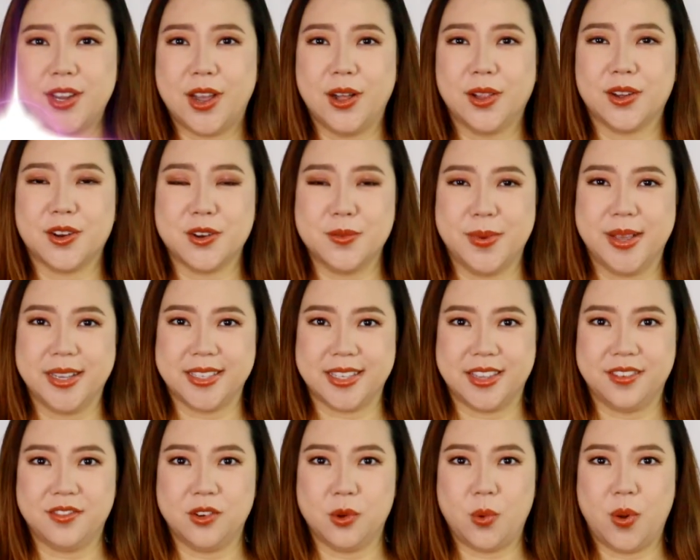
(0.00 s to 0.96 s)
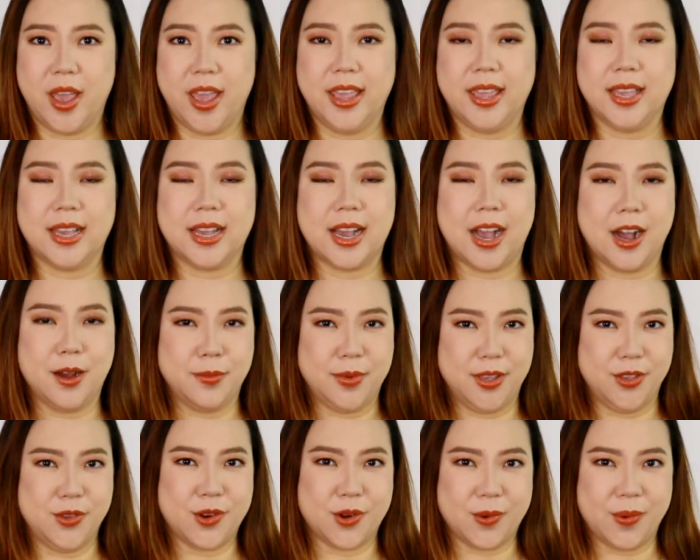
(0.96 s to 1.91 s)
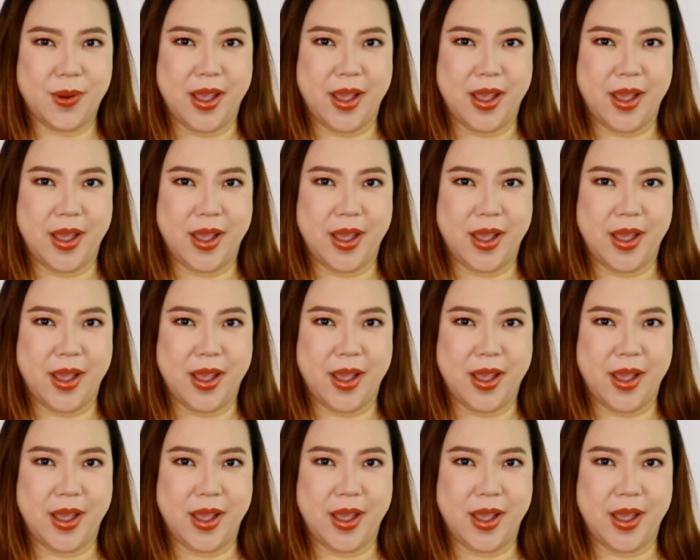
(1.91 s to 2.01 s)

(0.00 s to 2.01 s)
dollar Hermès giveaway Away coming your